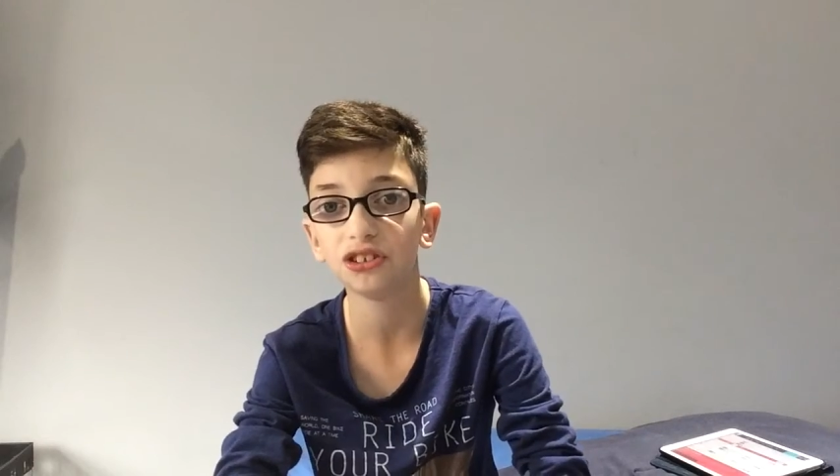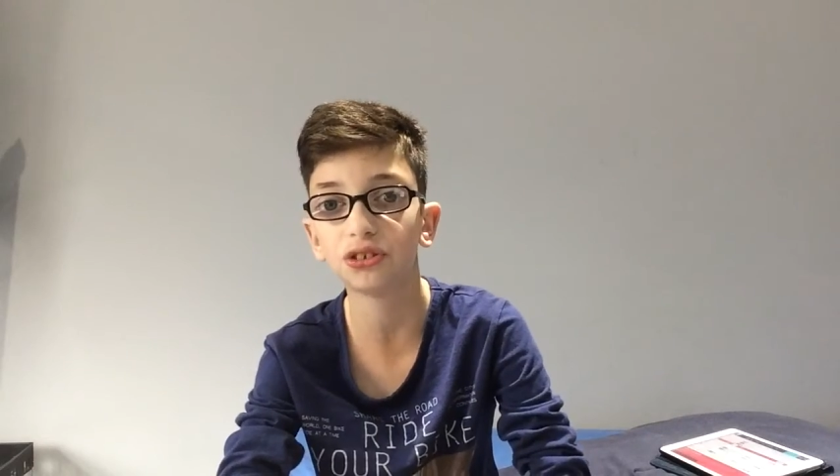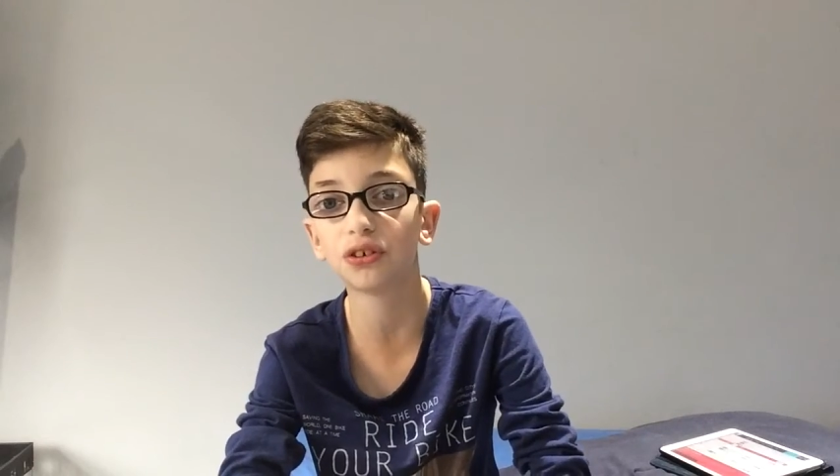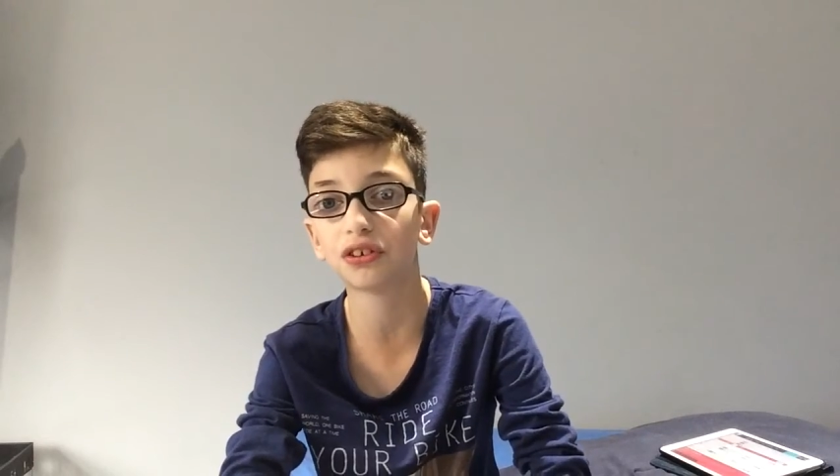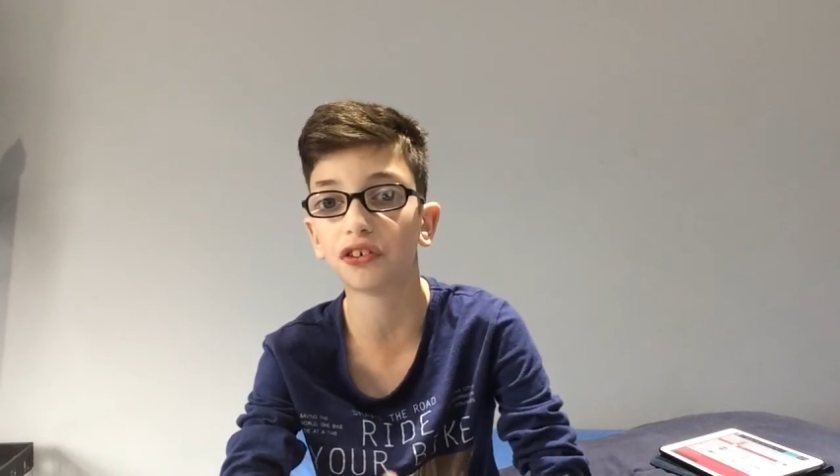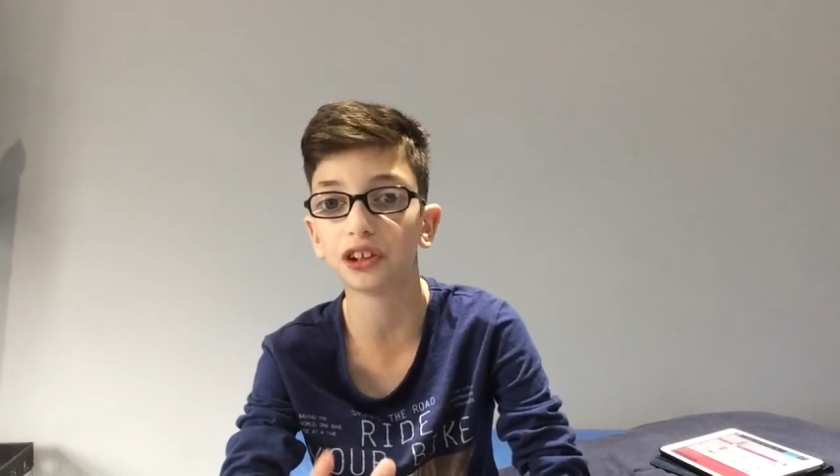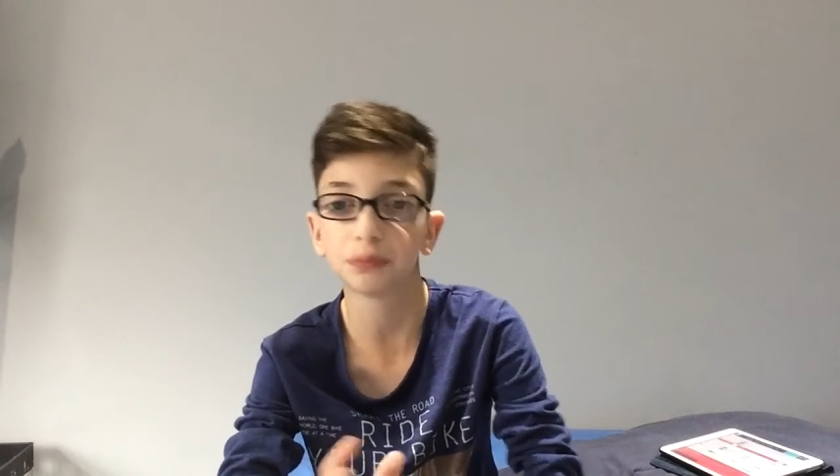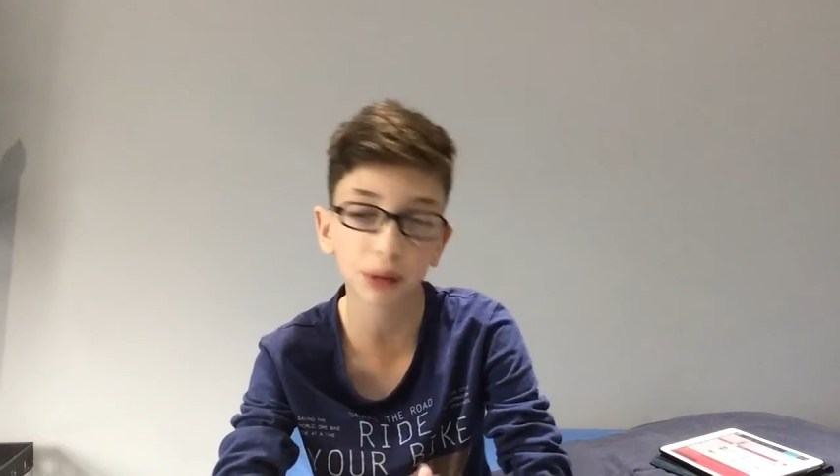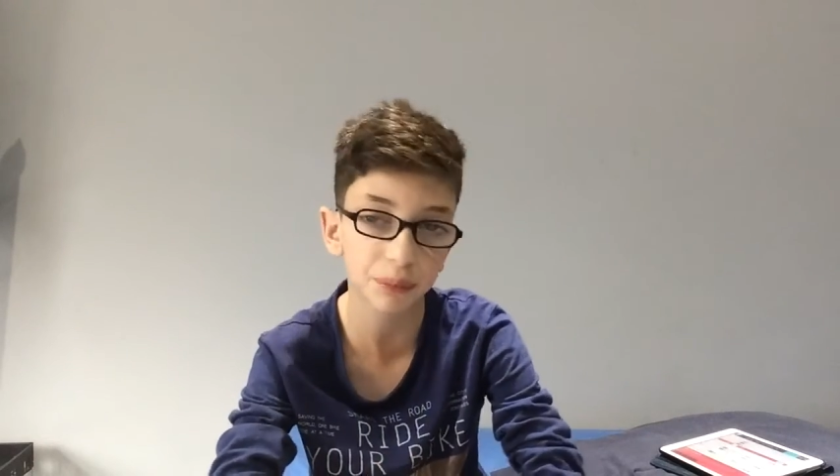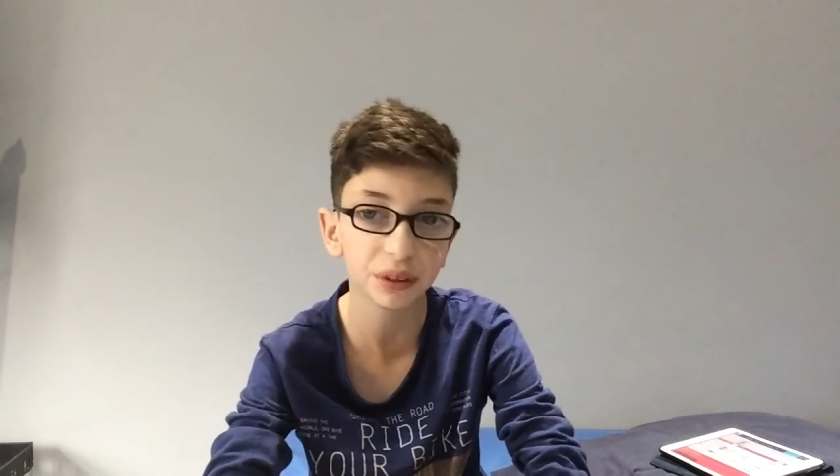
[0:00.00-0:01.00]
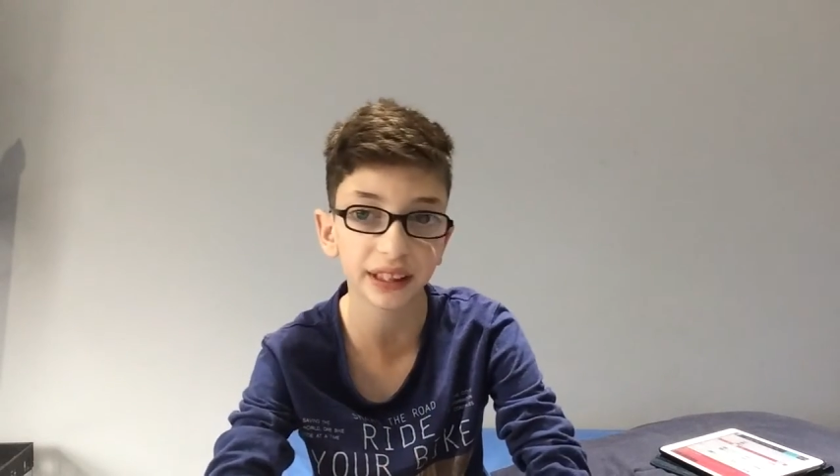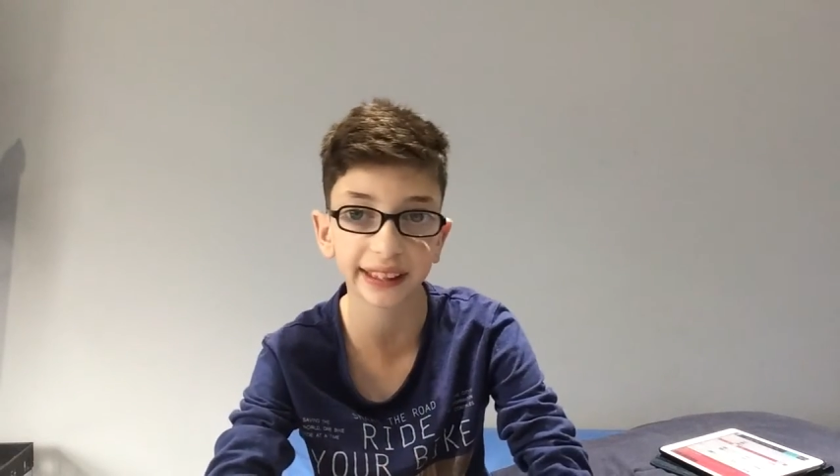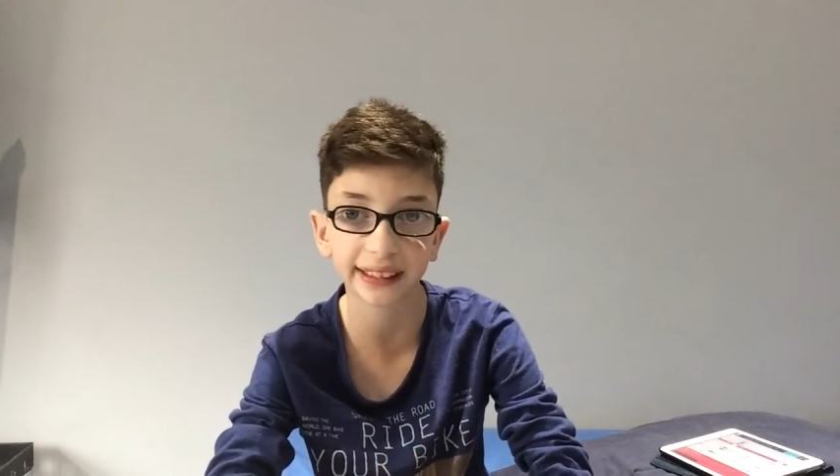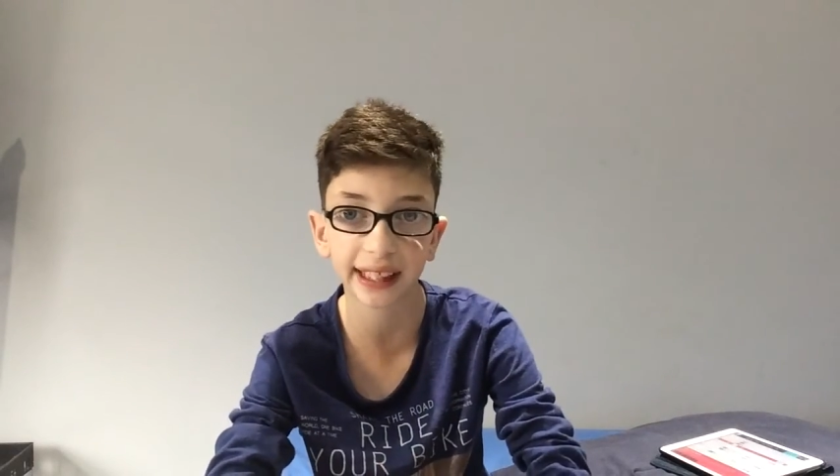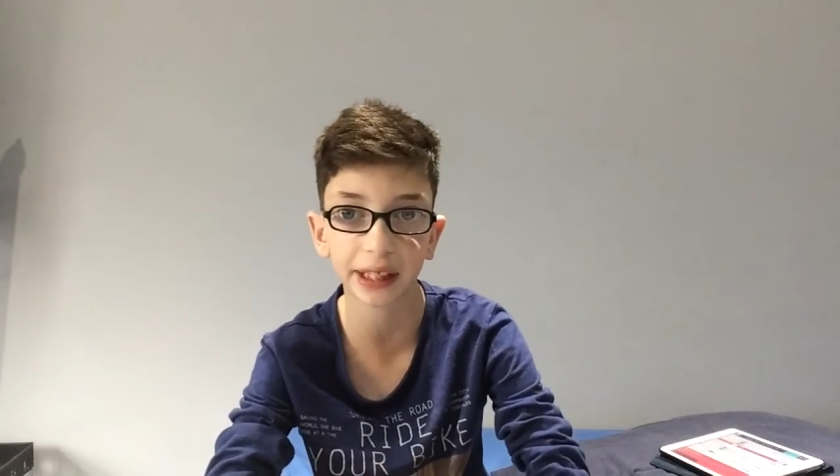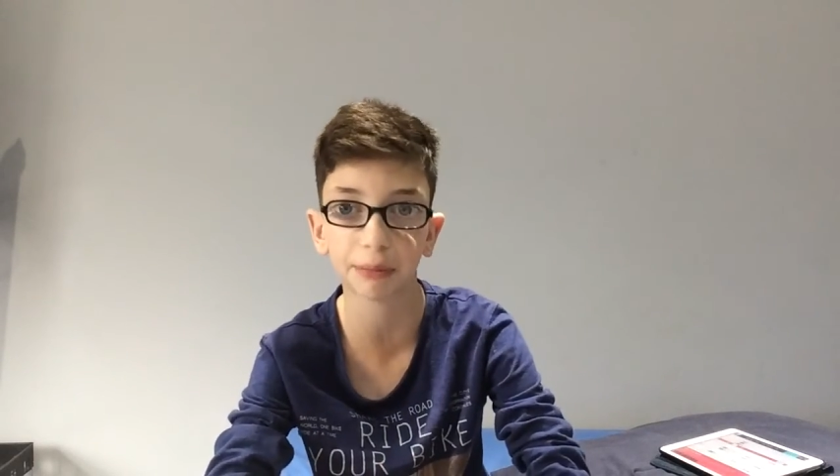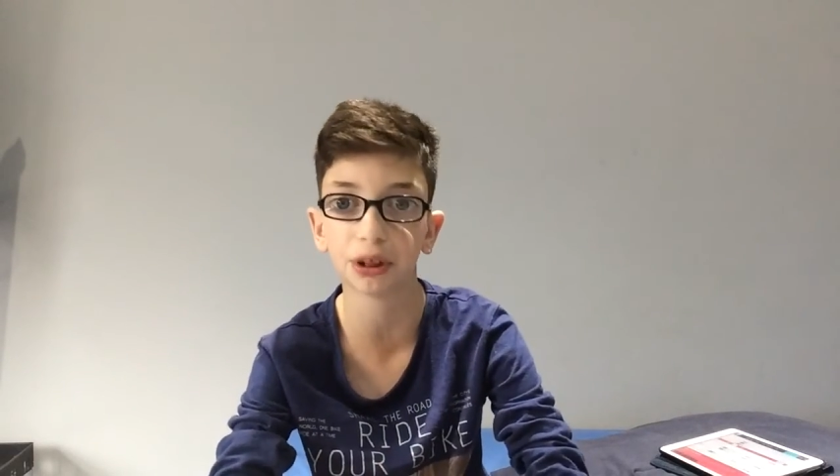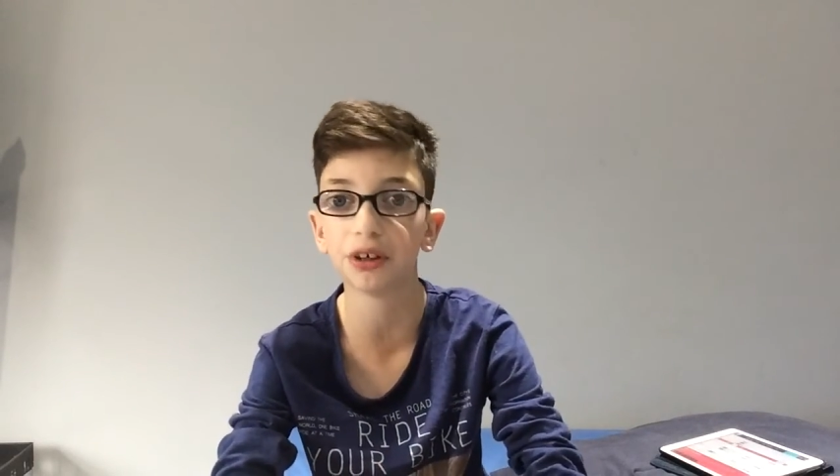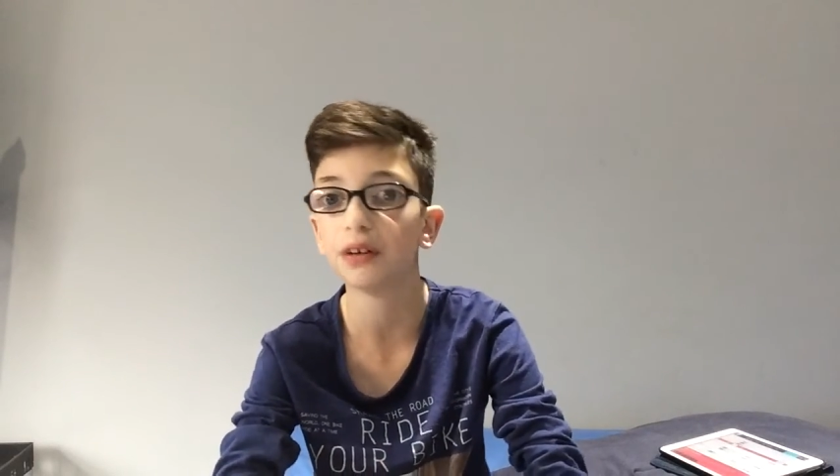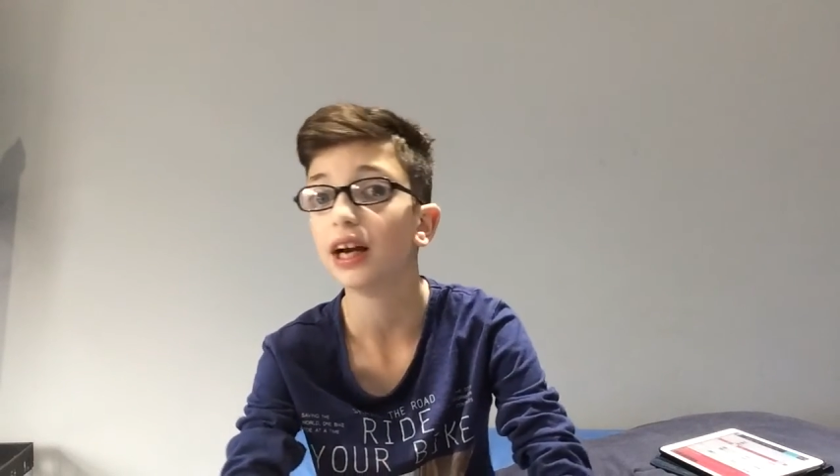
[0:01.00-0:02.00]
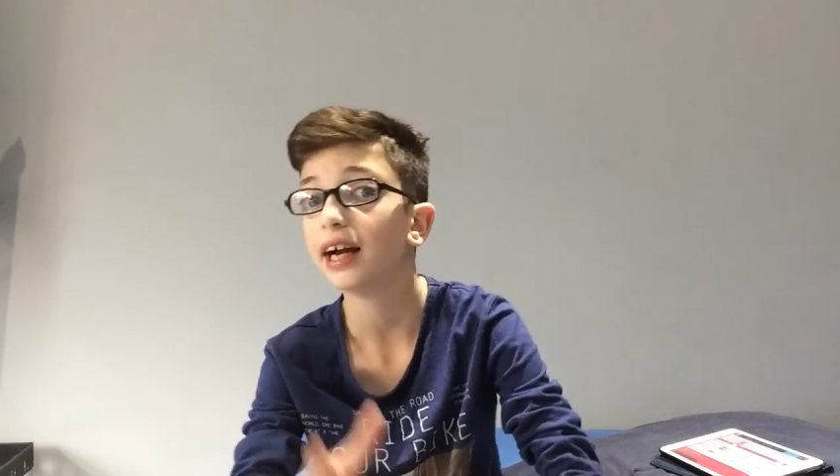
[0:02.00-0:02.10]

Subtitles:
scored on his Premier League debut